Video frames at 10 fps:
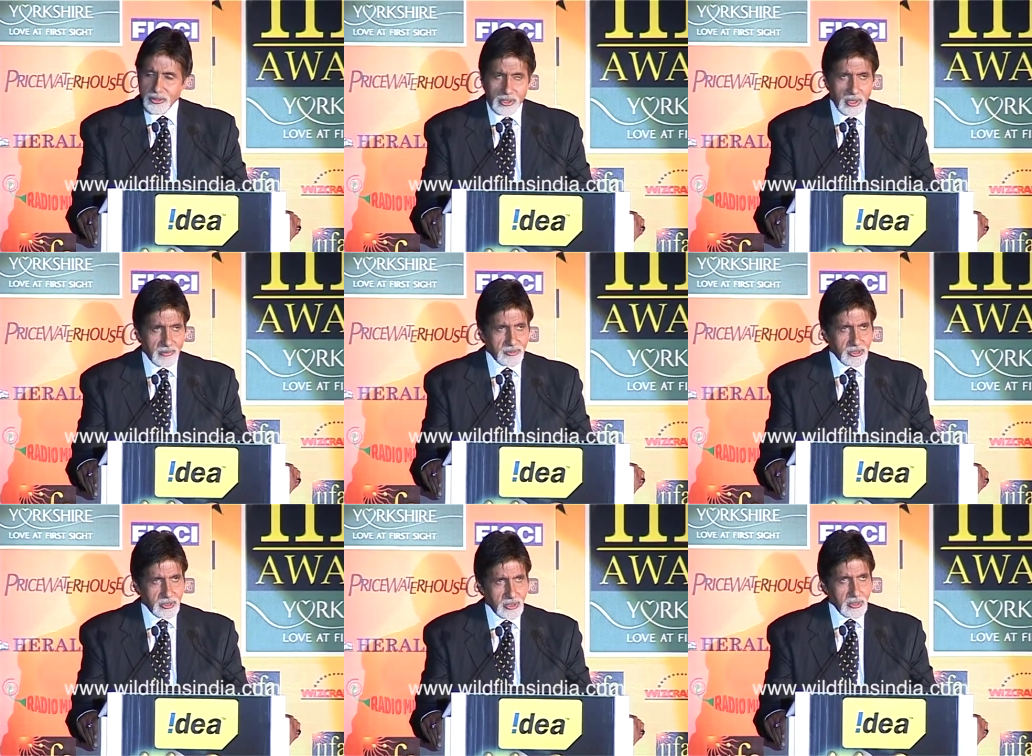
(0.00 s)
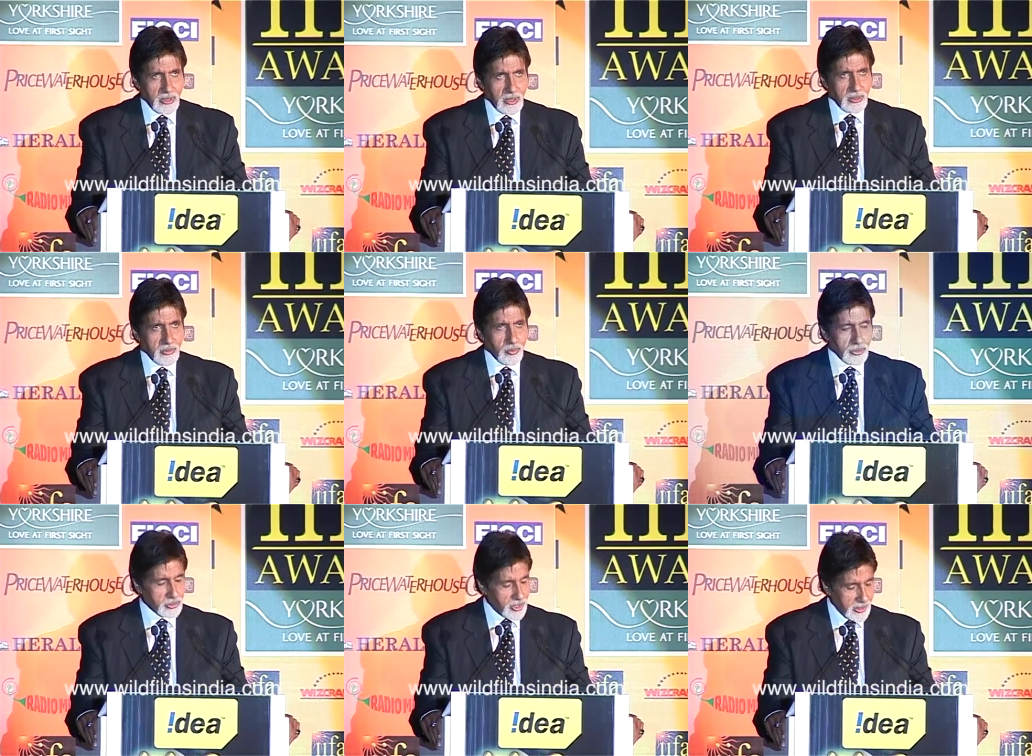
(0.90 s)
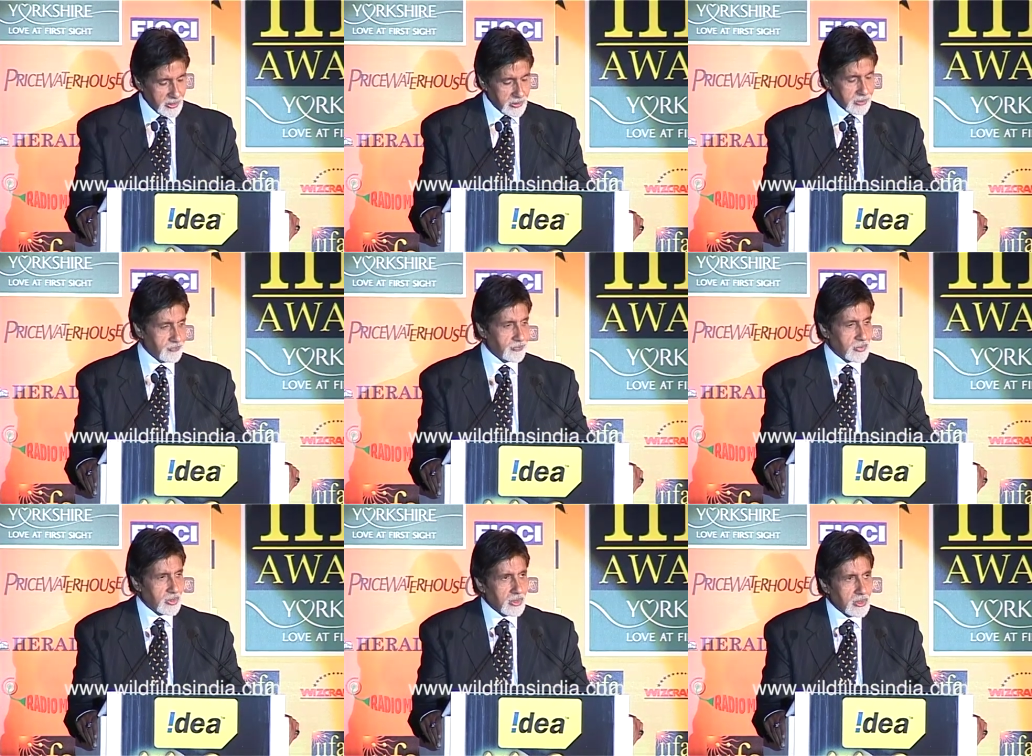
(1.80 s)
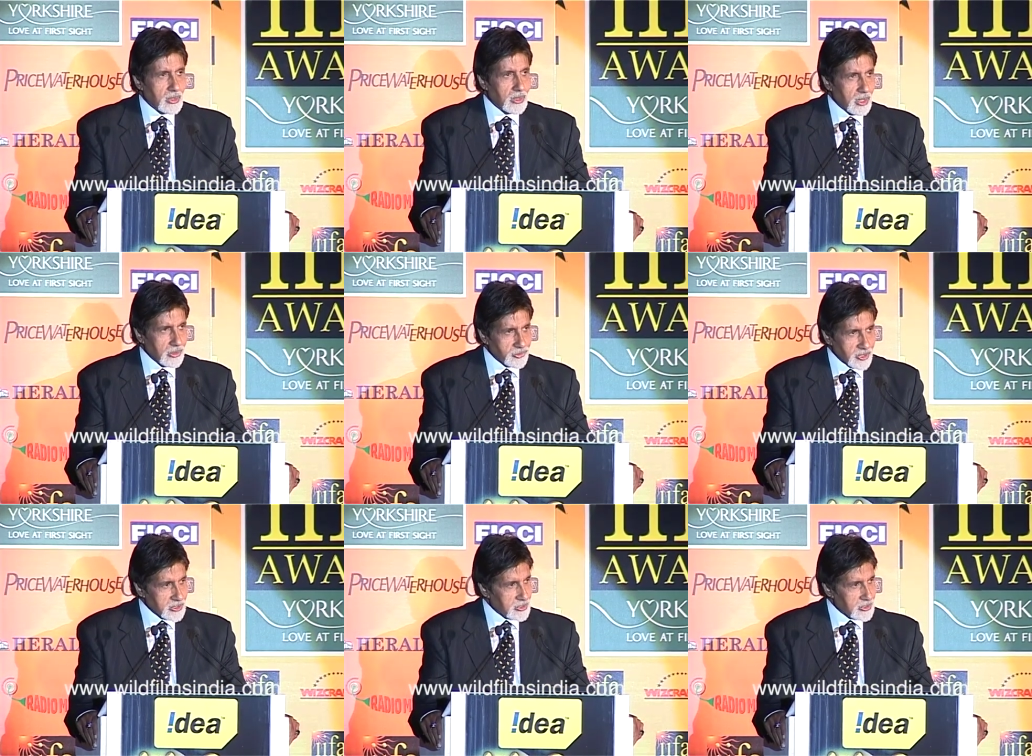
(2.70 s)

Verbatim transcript: year after year, and I want to thank Andre,